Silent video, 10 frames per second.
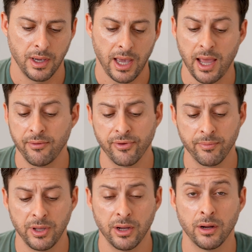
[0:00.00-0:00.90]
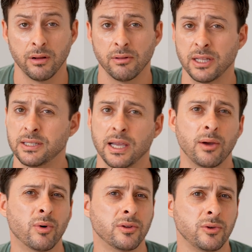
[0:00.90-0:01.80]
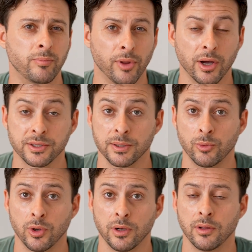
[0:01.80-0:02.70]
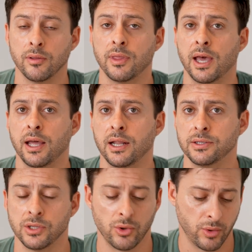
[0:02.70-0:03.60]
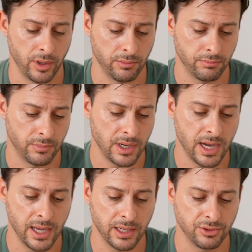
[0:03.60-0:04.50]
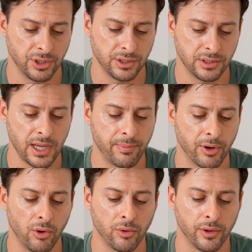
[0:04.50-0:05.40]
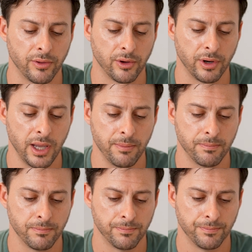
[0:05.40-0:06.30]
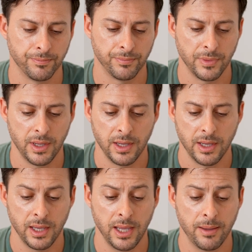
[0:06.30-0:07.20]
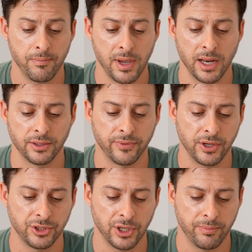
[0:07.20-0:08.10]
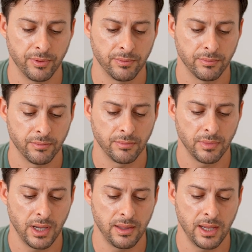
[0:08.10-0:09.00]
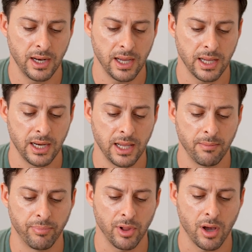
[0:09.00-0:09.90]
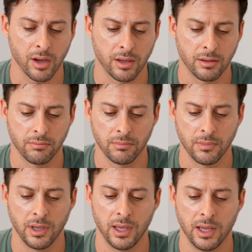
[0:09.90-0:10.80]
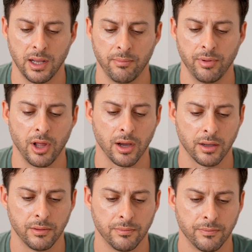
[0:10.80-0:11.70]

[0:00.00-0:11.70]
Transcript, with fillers: And from here, let's say I wanted to block someone that is annoying. I can just tap and hold on their name, hit manage friendship, and then I can hit block and block.